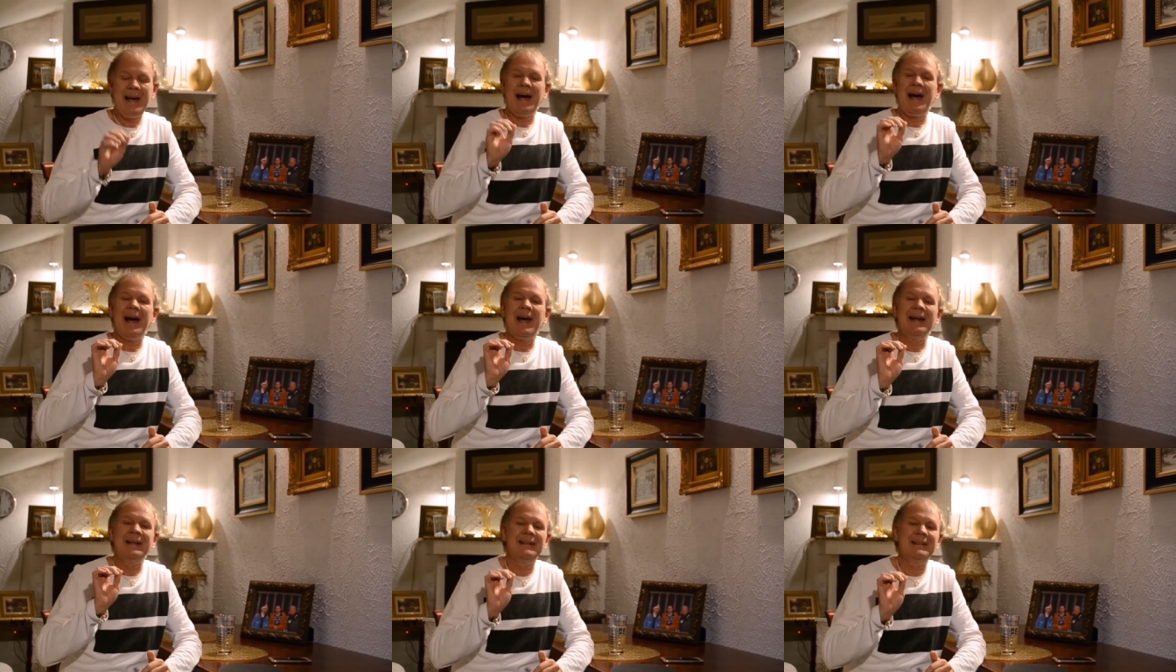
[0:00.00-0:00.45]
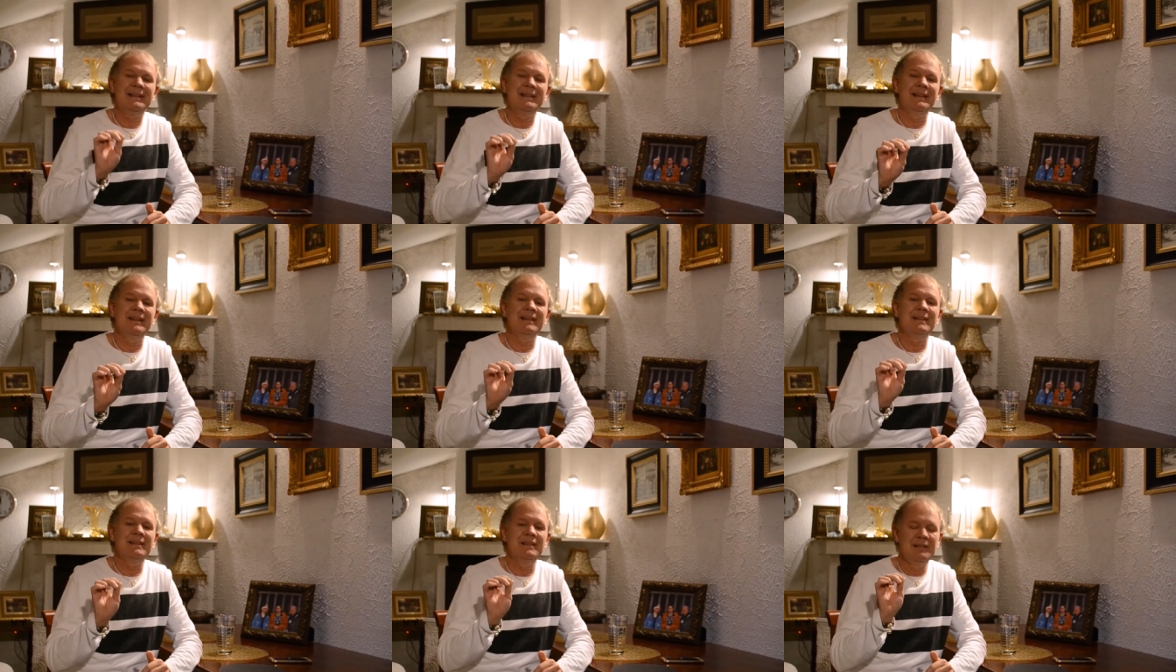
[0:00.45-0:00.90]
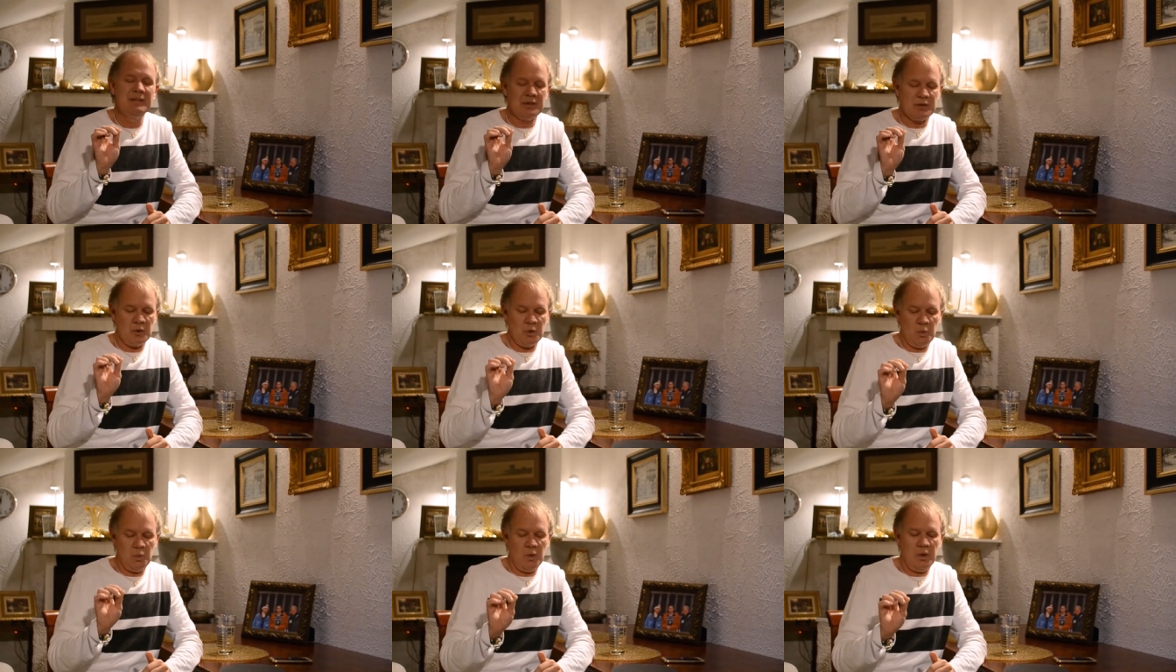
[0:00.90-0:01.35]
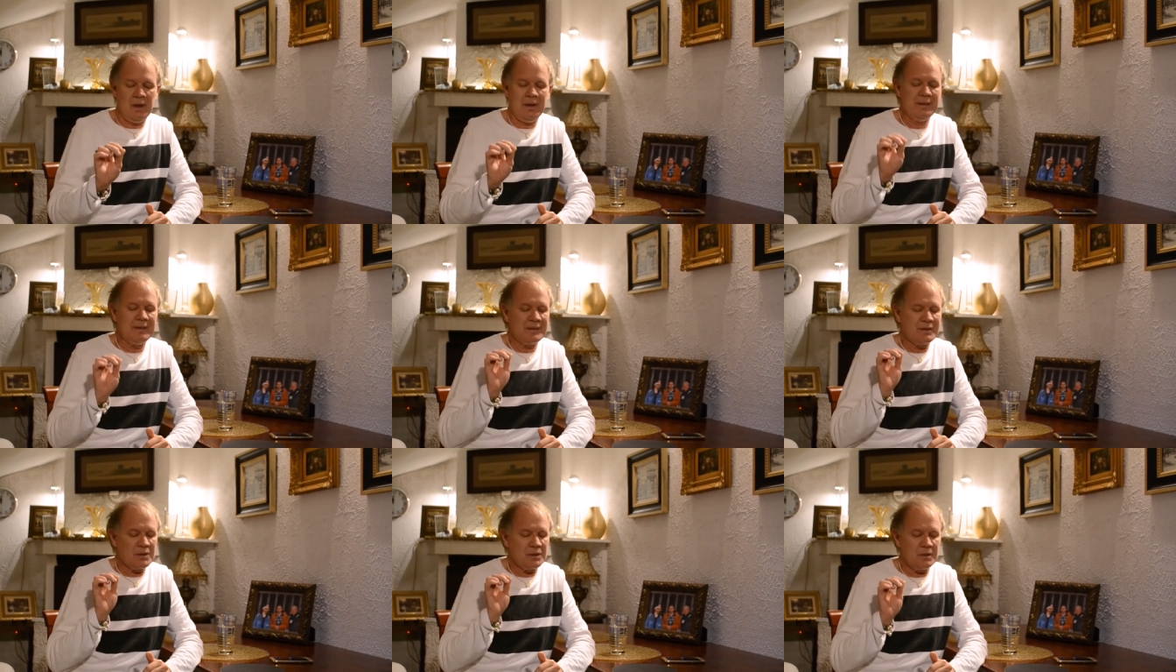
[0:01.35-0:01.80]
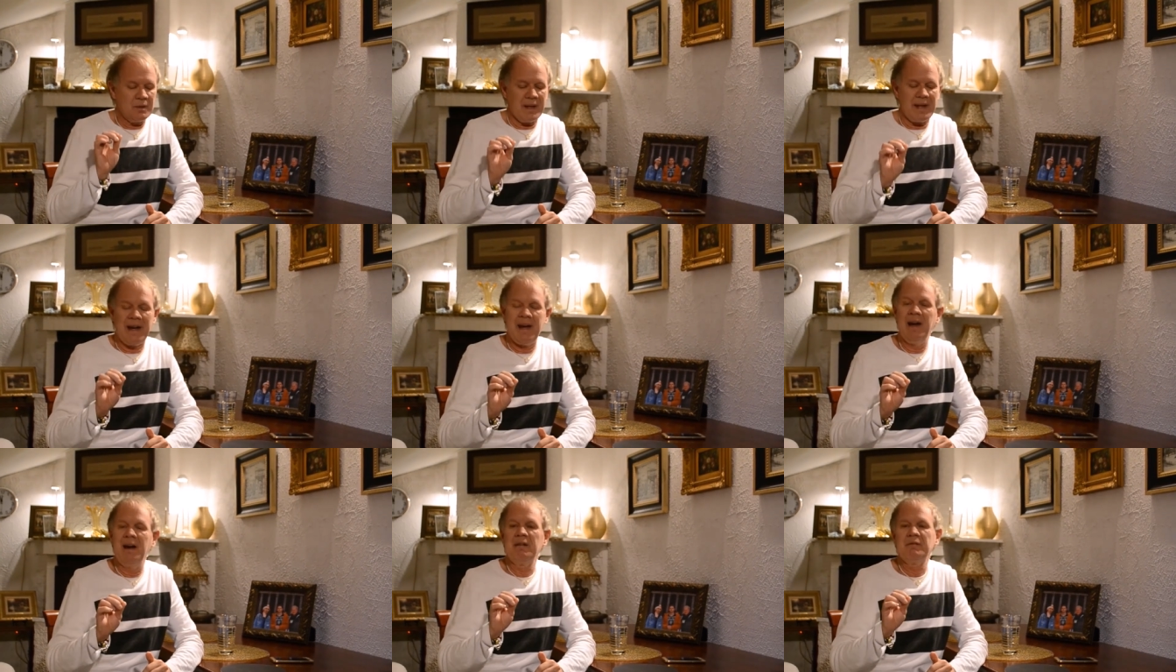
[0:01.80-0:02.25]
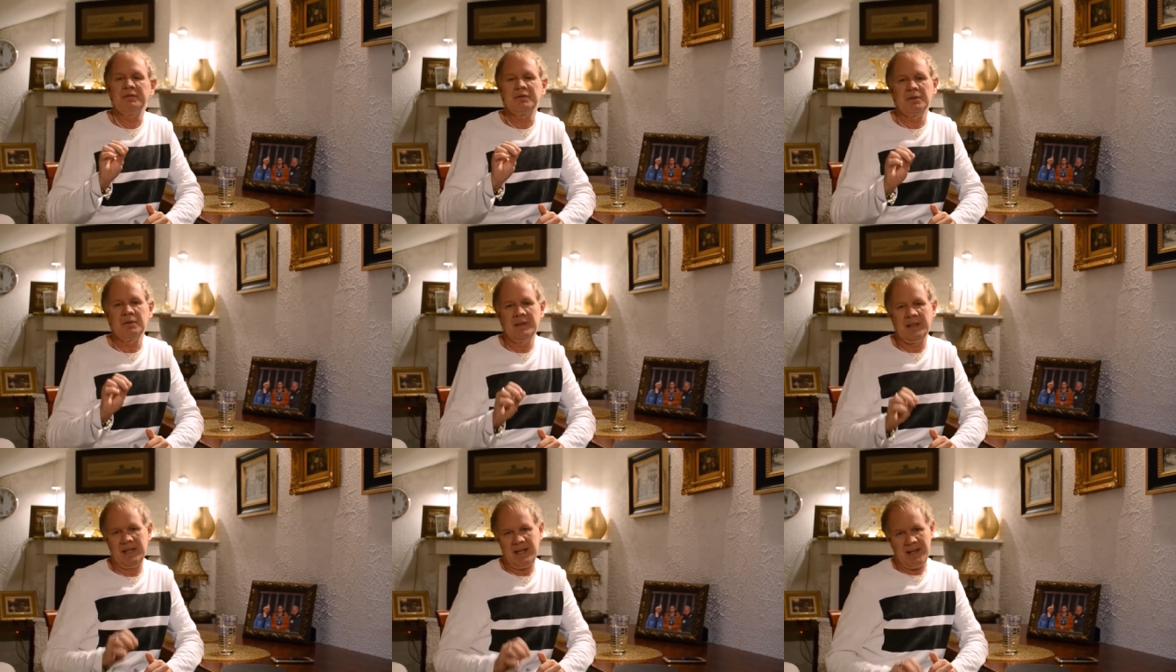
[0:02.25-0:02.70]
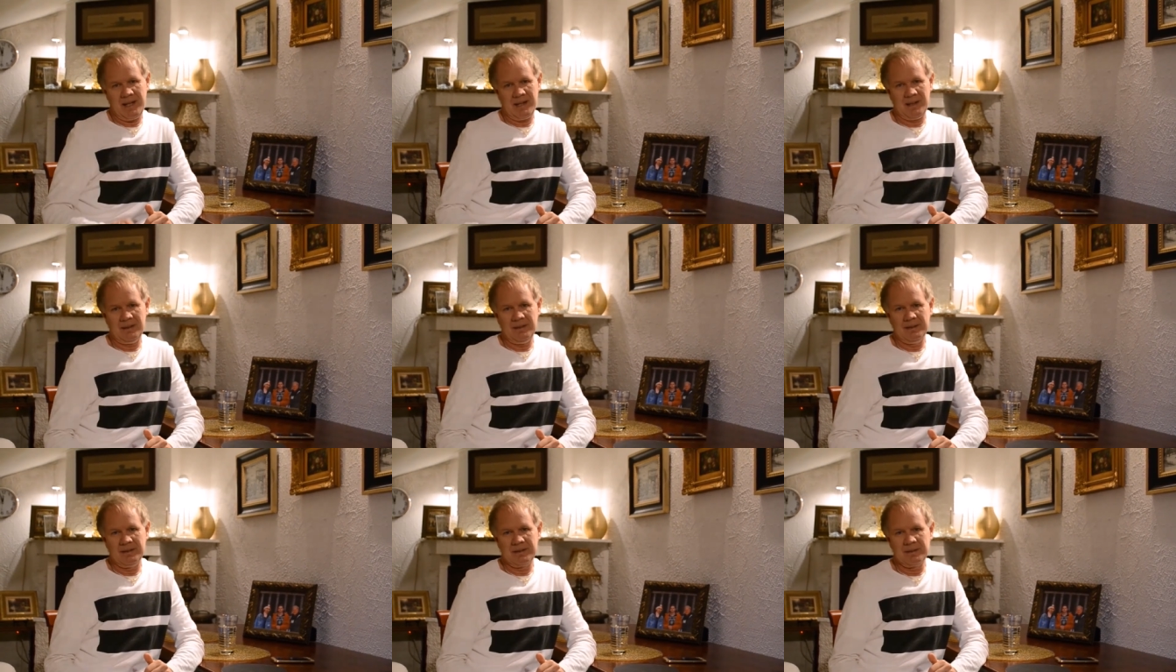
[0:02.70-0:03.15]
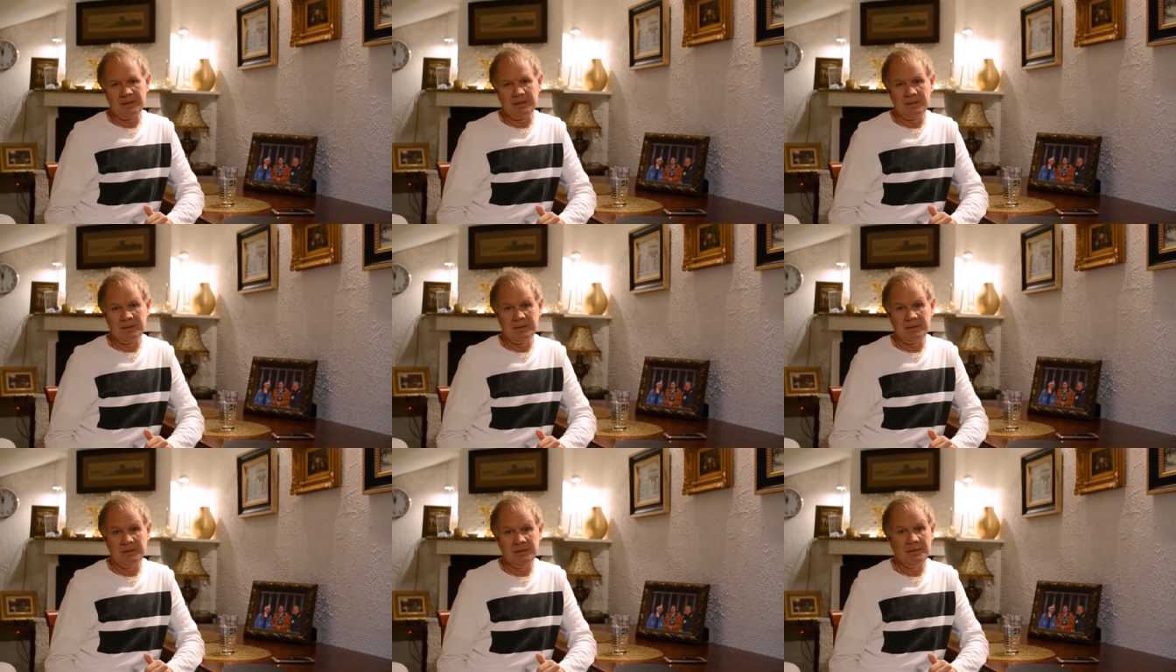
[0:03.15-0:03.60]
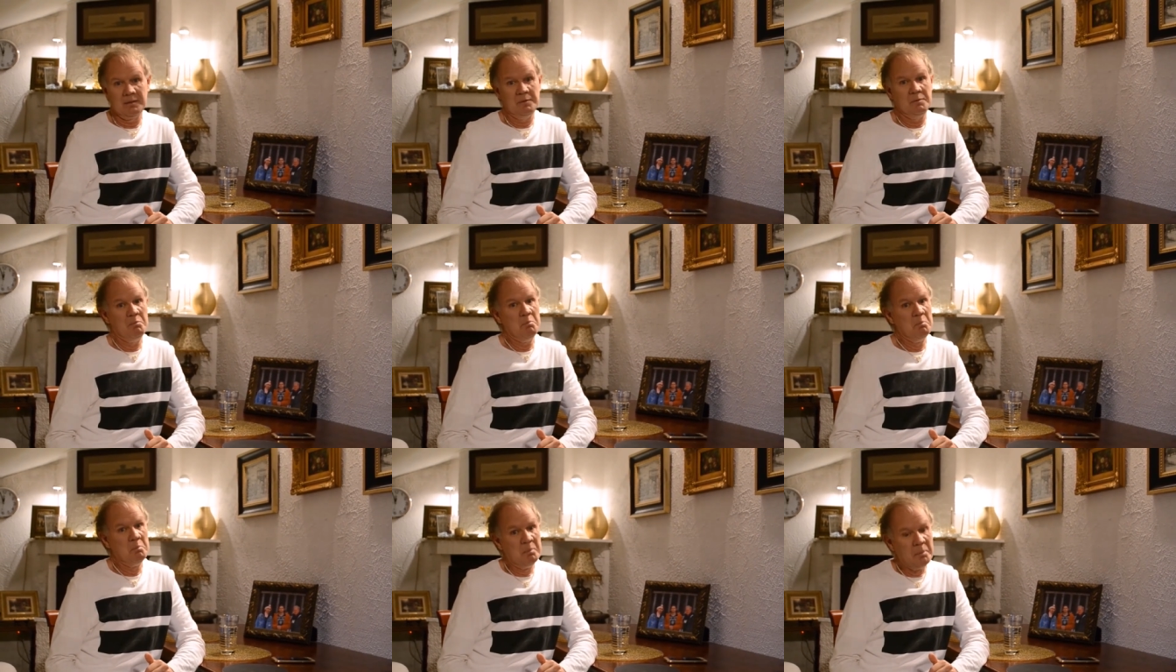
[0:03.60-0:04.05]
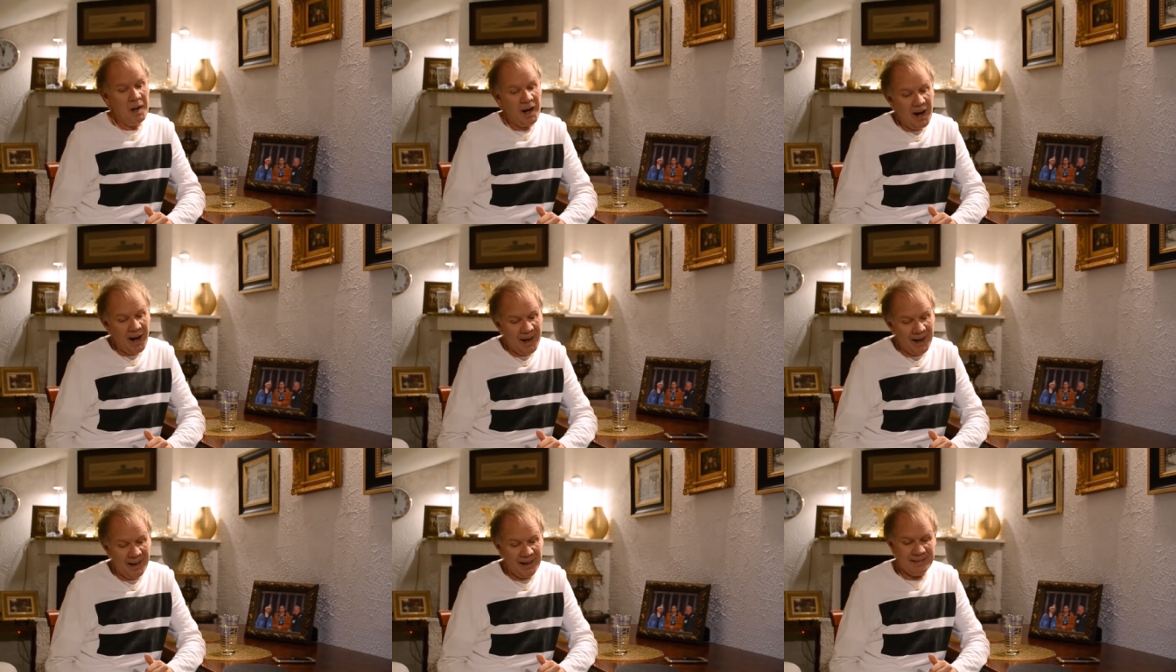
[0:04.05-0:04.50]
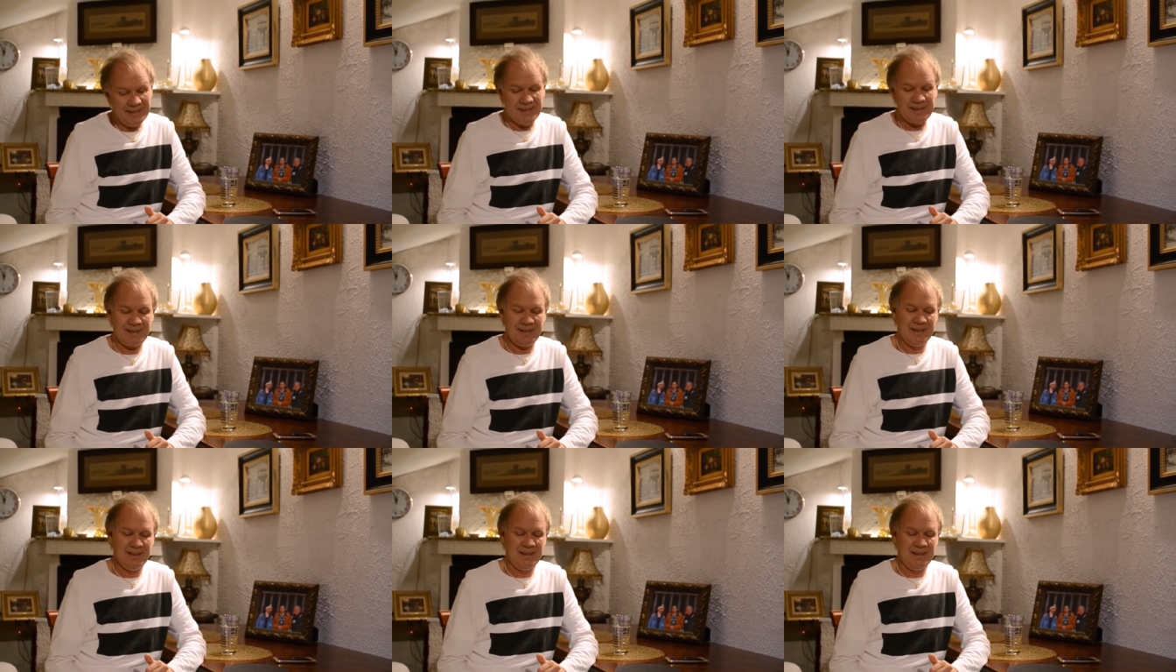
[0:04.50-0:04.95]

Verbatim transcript: I didn't want to ever end. But